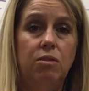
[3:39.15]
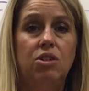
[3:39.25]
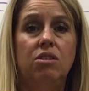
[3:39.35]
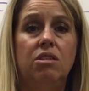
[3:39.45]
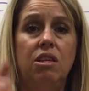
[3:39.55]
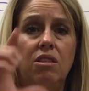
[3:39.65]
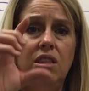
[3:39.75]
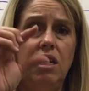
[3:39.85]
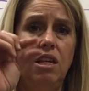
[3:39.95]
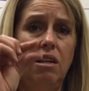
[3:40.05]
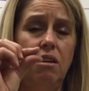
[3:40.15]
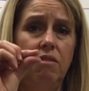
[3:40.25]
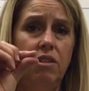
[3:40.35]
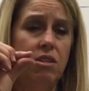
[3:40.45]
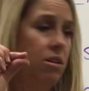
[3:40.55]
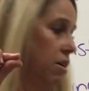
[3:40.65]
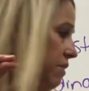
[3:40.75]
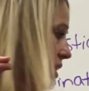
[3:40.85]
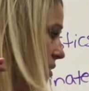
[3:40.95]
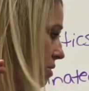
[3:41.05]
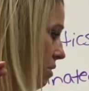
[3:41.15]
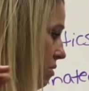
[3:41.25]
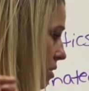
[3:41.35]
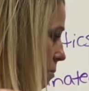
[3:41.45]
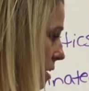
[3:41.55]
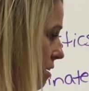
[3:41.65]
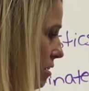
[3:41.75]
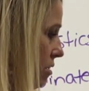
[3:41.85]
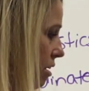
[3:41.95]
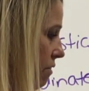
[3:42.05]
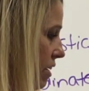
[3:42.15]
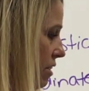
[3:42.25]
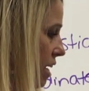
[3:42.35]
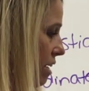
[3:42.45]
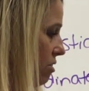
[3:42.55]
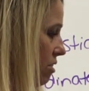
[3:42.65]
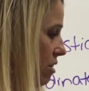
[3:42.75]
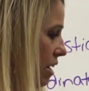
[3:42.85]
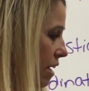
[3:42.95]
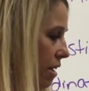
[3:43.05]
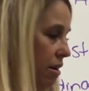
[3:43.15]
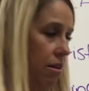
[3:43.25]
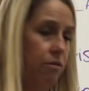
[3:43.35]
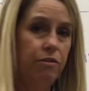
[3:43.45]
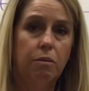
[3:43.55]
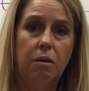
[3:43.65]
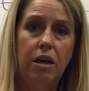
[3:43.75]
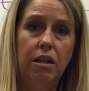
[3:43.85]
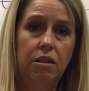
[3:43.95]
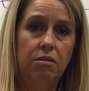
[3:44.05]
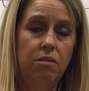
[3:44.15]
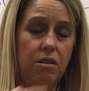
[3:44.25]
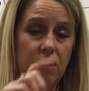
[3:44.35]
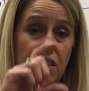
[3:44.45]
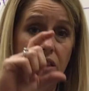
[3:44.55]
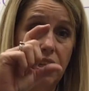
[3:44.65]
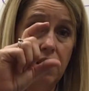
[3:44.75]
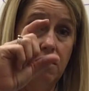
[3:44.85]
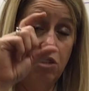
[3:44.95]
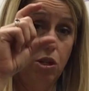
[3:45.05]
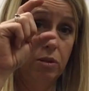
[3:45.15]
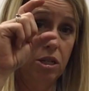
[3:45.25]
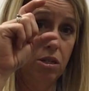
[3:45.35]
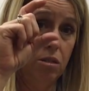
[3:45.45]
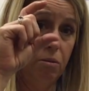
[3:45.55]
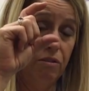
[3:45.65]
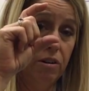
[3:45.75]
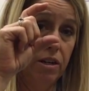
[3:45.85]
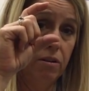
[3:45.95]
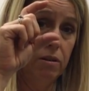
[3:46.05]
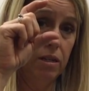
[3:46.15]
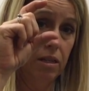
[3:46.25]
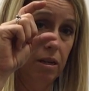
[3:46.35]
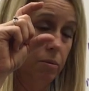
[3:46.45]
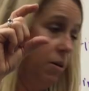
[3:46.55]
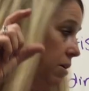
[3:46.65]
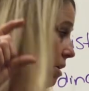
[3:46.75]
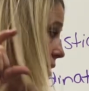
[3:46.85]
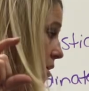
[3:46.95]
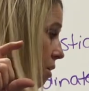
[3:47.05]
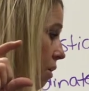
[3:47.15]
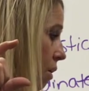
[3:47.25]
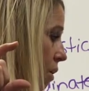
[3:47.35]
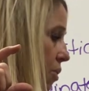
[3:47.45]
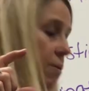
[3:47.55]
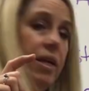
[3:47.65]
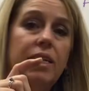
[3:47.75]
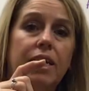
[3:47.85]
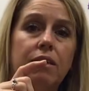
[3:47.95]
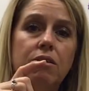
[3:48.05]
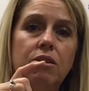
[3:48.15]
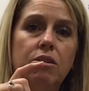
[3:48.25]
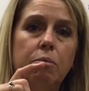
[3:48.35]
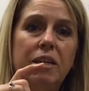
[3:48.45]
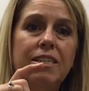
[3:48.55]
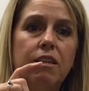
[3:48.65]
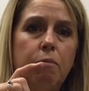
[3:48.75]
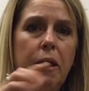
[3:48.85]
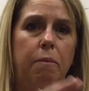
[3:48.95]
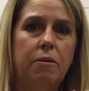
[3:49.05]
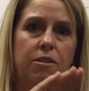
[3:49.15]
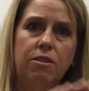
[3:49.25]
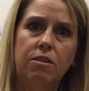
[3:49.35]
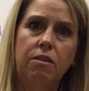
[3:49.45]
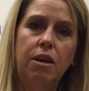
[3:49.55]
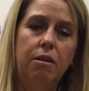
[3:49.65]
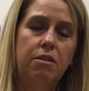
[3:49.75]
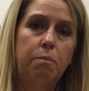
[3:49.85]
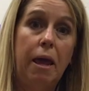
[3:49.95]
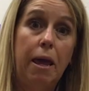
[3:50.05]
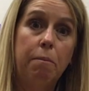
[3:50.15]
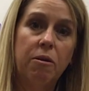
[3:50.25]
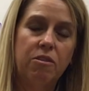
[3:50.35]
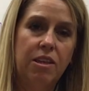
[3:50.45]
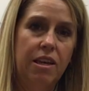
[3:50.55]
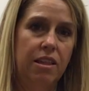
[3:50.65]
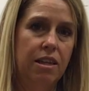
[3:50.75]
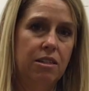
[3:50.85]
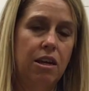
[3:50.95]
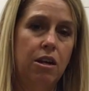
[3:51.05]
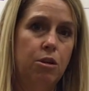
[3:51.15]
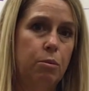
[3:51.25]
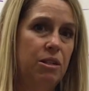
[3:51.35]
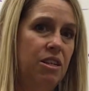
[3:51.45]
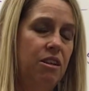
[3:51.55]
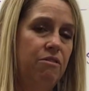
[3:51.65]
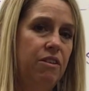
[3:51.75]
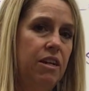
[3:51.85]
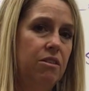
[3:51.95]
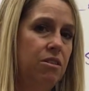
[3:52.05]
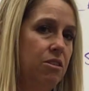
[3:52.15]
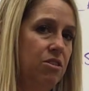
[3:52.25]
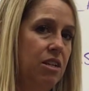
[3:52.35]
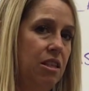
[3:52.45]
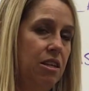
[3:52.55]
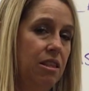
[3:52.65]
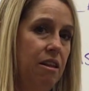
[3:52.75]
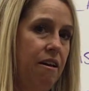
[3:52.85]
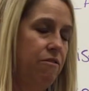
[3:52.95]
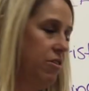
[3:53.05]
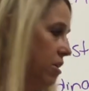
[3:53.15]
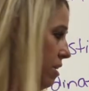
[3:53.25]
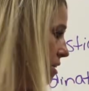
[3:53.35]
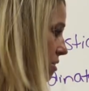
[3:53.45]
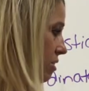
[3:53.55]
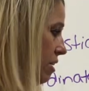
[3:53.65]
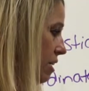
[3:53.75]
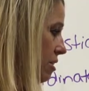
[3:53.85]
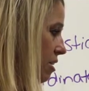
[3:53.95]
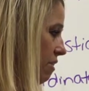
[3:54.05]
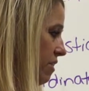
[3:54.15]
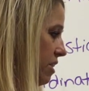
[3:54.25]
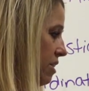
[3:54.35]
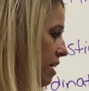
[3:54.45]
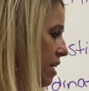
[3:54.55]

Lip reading: which is the thinning of the cervix, so this part of the cervix has to thin from the length of 2 inches before you go into labor, all the way down to the piece of paper. So it's paper thin, that's 100% effaced. There's nothing left to that cervix.